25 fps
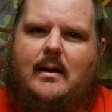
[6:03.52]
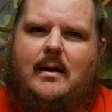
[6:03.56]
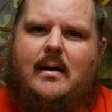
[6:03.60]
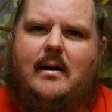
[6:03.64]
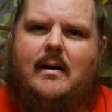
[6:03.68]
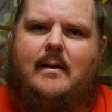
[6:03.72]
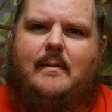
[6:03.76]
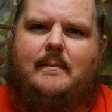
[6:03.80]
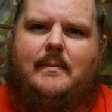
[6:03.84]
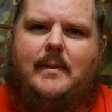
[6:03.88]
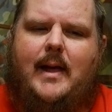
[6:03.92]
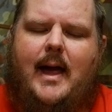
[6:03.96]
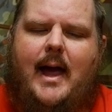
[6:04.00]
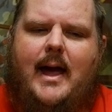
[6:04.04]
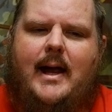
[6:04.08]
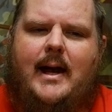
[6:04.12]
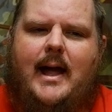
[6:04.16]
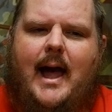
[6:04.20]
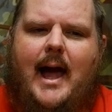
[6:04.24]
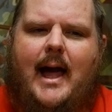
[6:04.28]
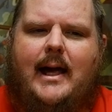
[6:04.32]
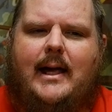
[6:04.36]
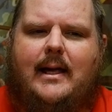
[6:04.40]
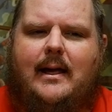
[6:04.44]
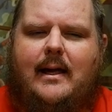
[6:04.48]

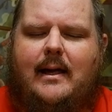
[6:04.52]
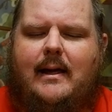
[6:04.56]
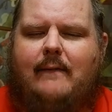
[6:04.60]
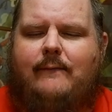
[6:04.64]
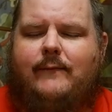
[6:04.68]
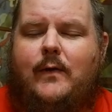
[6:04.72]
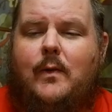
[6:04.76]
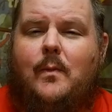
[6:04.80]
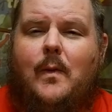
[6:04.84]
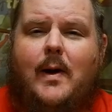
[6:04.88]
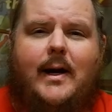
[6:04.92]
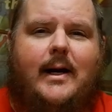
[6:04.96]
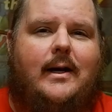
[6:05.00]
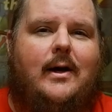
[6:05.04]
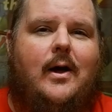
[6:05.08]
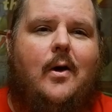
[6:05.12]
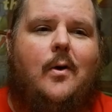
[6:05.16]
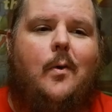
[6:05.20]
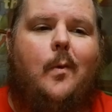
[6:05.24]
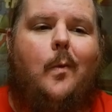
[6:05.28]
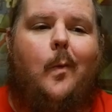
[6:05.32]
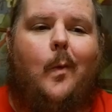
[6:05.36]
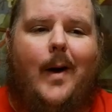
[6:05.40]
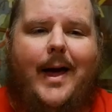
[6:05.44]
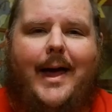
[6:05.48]
If you want to
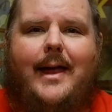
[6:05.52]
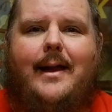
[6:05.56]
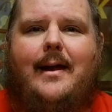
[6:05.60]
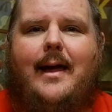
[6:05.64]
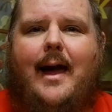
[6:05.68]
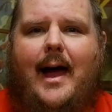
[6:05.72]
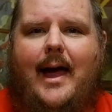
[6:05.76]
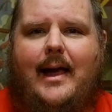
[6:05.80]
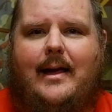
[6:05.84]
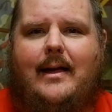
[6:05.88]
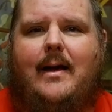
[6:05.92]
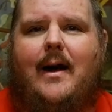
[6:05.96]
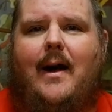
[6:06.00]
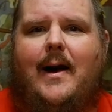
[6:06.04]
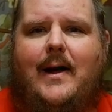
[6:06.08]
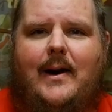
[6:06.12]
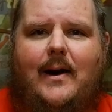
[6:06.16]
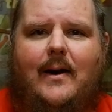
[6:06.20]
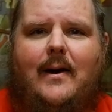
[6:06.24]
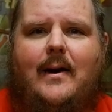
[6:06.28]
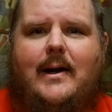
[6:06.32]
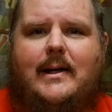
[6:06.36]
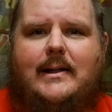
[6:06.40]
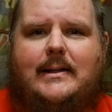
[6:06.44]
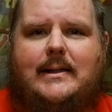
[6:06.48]
know when I caught
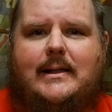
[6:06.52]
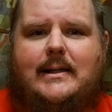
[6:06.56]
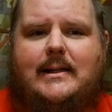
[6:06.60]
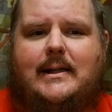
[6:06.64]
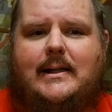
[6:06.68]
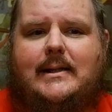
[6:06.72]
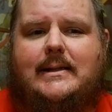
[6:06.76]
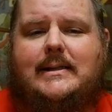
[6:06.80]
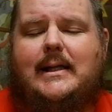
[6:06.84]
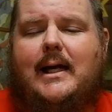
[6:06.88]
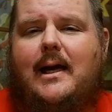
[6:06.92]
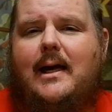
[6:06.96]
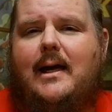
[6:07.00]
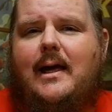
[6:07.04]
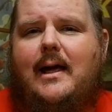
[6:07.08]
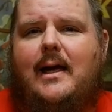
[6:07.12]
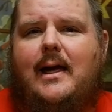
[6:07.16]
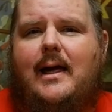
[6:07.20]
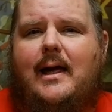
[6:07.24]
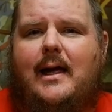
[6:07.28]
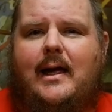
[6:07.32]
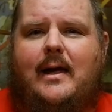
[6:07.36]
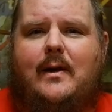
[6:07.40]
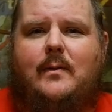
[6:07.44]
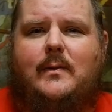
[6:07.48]
on to this,
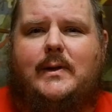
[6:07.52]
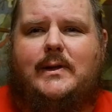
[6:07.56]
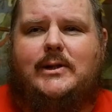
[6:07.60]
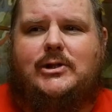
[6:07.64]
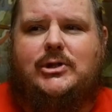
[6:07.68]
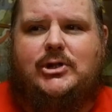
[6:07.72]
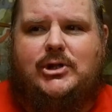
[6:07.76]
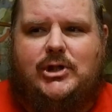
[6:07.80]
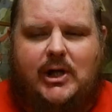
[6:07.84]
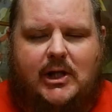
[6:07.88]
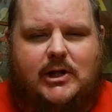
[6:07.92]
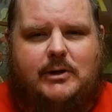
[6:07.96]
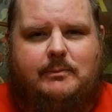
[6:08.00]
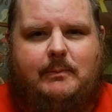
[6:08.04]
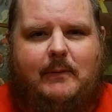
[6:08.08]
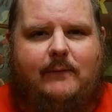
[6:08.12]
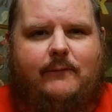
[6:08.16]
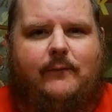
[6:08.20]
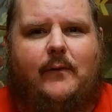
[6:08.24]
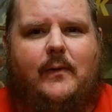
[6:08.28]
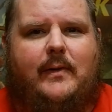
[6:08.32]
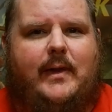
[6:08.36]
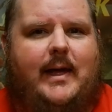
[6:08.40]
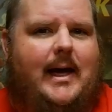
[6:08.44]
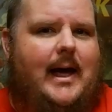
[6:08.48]
it was just
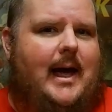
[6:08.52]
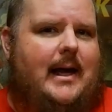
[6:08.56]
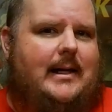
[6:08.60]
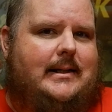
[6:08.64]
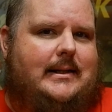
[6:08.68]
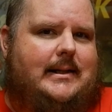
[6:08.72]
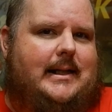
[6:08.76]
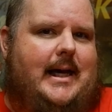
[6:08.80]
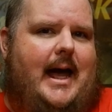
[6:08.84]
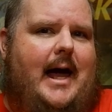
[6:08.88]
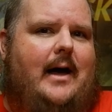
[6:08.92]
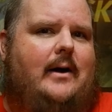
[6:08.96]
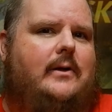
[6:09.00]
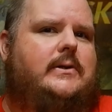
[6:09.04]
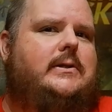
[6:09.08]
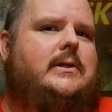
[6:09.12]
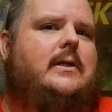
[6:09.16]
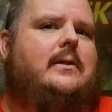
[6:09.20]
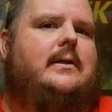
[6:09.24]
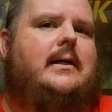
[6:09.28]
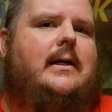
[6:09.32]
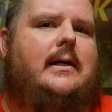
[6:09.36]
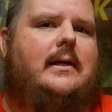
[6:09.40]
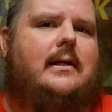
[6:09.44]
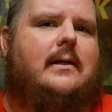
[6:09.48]
before they got to the house
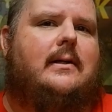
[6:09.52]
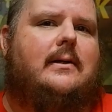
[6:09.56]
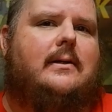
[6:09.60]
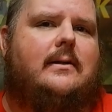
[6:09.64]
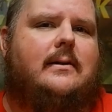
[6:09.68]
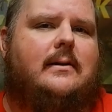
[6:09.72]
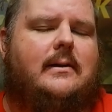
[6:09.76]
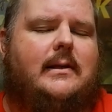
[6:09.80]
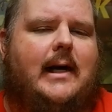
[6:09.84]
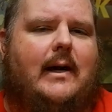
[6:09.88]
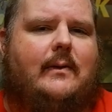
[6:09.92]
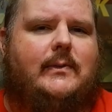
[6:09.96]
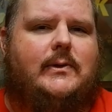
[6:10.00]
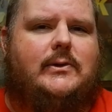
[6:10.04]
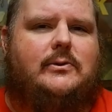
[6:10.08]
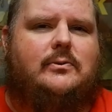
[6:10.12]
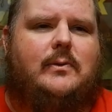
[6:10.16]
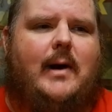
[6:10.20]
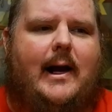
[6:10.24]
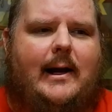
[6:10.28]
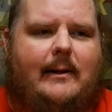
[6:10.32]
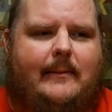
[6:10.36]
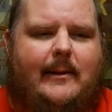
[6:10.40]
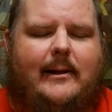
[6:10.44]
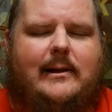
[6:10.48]
on the hill. That was
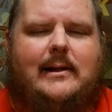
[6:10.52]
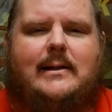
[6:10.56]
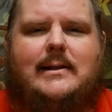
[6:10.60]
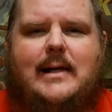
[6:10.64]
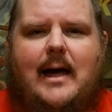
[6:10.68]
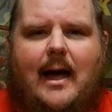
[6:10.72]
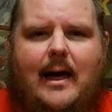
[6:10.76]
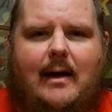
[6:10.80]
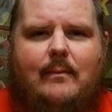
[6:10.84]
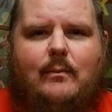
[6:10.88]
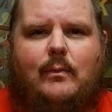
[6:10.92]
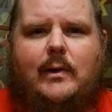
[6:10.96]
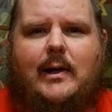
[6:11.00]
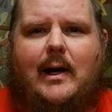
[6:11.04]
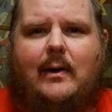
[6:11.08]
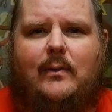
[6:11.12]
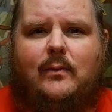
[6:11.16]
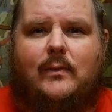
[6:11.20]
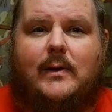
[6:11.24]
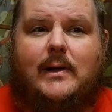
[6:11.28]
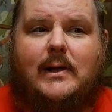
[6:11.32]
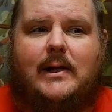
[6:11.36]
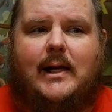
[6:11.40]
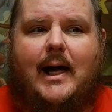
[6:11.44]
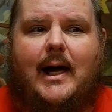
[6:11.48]
right about the time when I
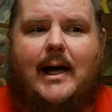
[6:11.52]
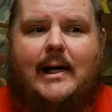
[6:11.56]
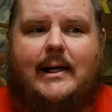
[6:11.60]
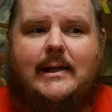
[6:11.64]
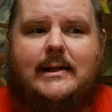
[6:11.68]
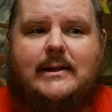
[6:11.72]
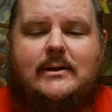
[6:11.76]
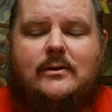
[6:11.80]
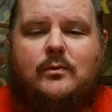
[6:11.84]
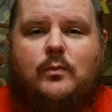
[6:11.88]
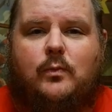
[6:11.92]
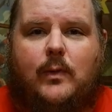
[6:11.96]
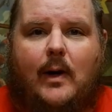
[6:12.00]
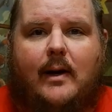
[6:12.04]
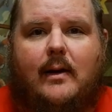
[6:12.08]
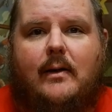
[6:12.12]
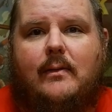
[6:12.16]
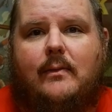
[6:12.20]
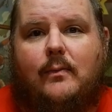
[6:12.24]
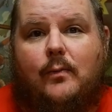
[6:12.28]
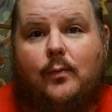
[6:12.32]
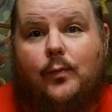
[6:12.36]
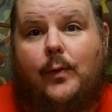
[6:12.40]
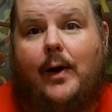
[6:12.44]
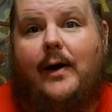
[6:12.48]
realized
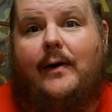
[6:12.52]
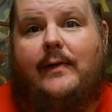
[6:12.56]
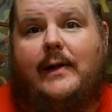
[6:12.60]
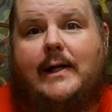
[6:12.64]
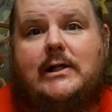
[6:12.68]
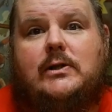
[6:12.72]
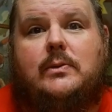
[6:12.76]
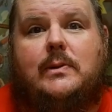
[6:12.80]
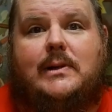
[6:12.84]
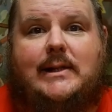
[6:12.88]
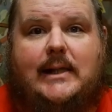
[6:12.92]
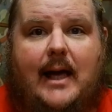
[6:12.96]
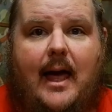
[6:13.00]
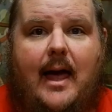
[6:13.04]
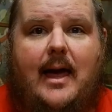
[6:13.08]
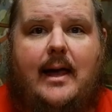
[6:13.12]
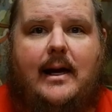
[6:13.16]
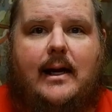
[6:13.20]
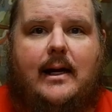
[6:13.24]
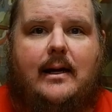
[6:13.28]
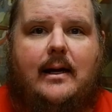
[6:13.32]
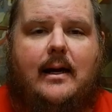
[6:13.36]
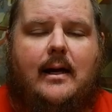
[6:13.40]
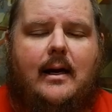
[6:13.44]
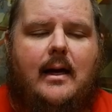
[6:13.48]
where this was
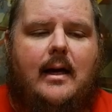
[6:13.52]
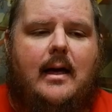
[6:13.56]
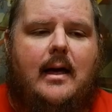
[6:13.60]
headed.